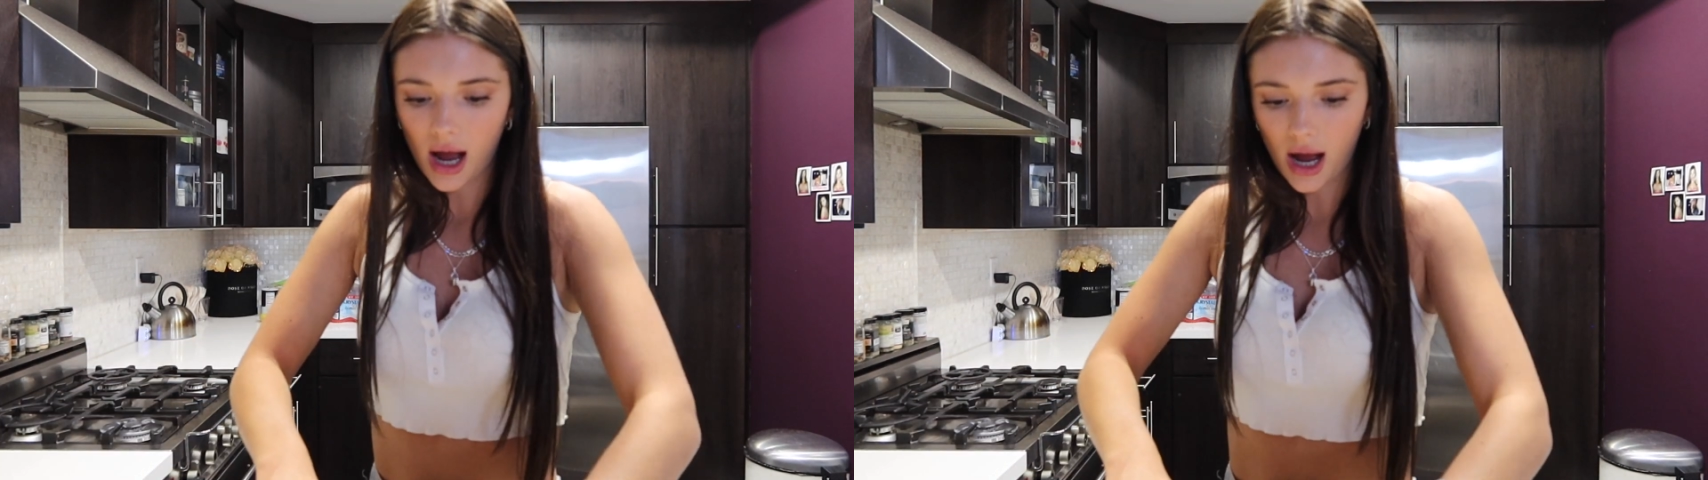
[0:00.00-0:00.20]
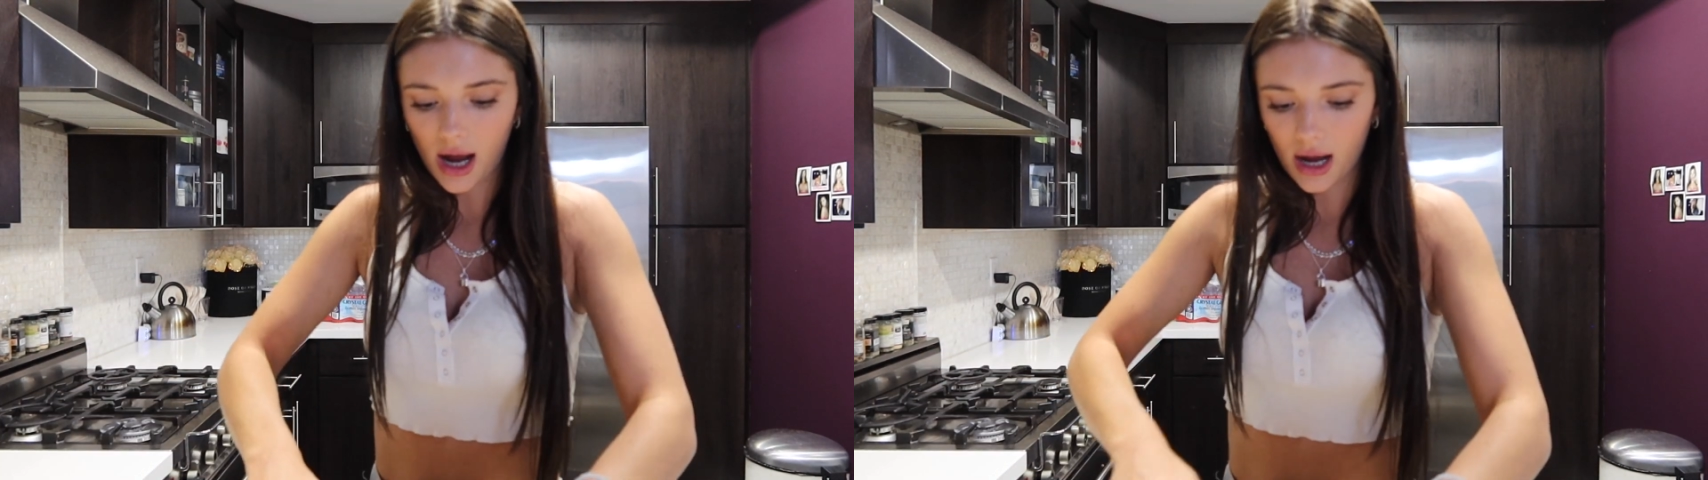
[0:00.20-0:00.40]

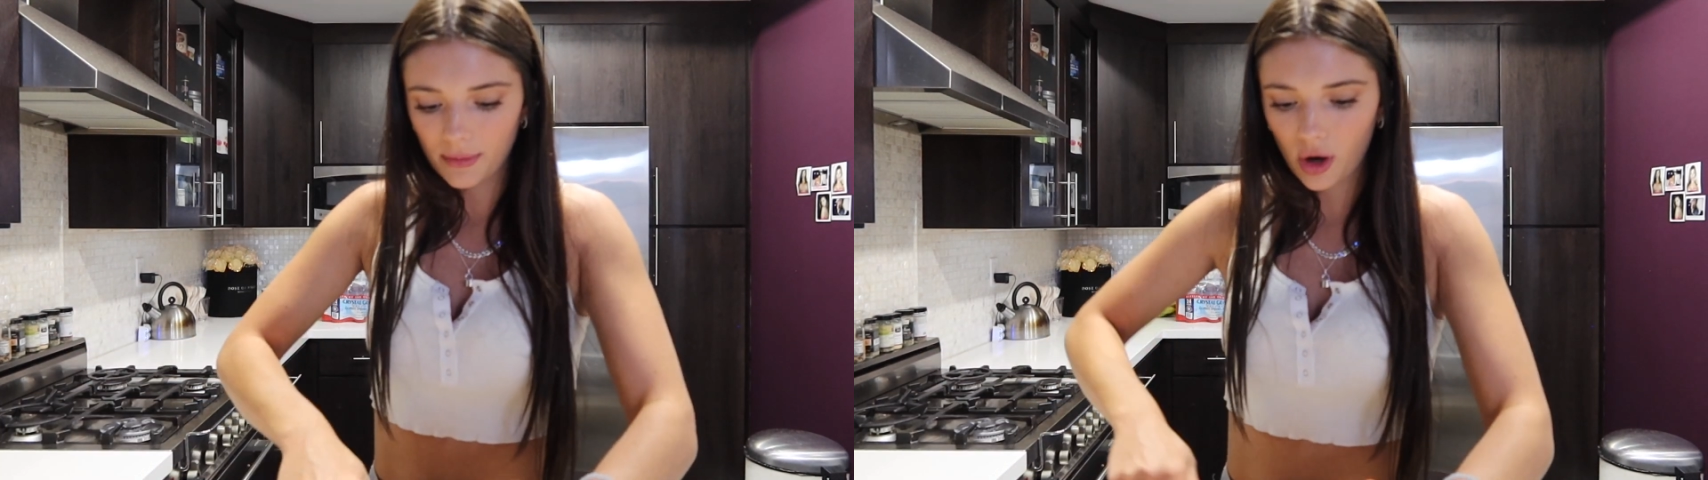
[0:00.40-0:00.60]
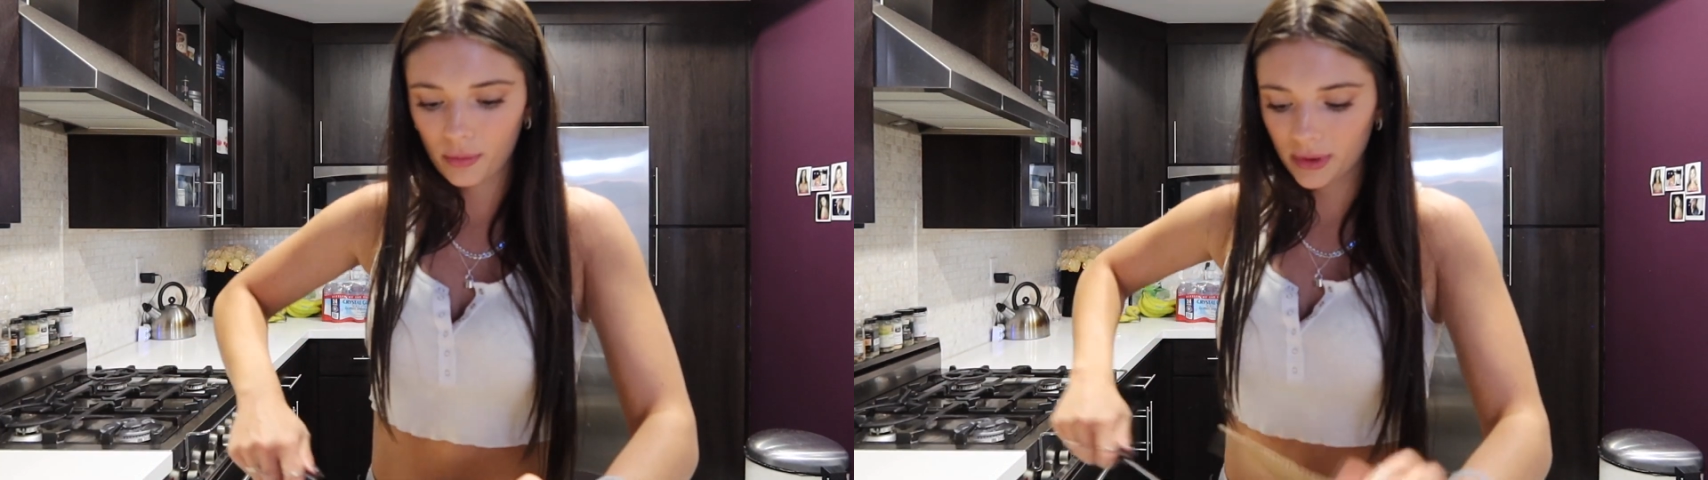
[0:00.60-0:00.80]

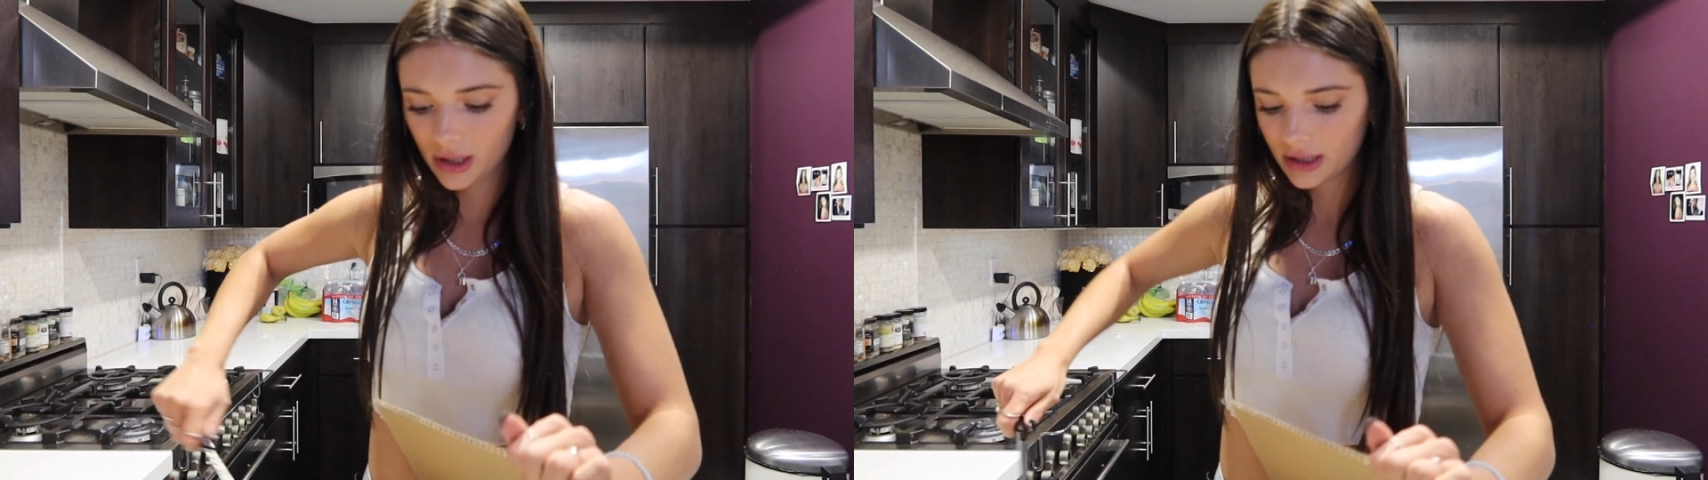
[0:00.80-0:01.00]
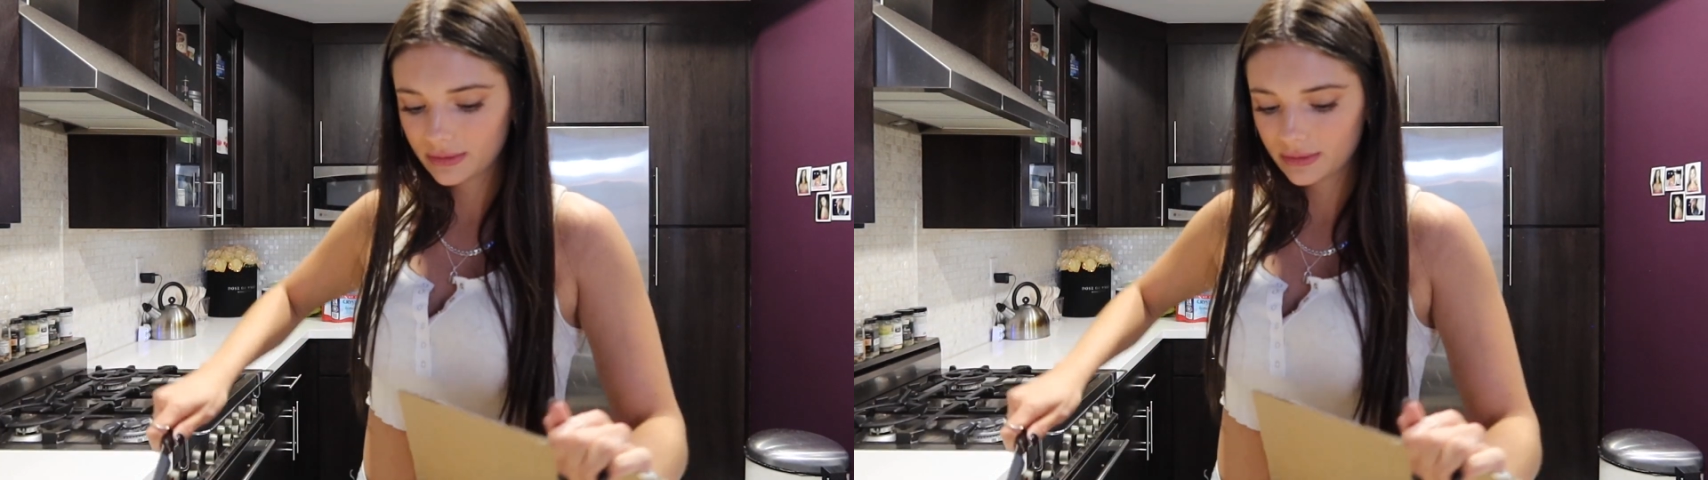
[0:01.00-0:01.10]
I'm hoping,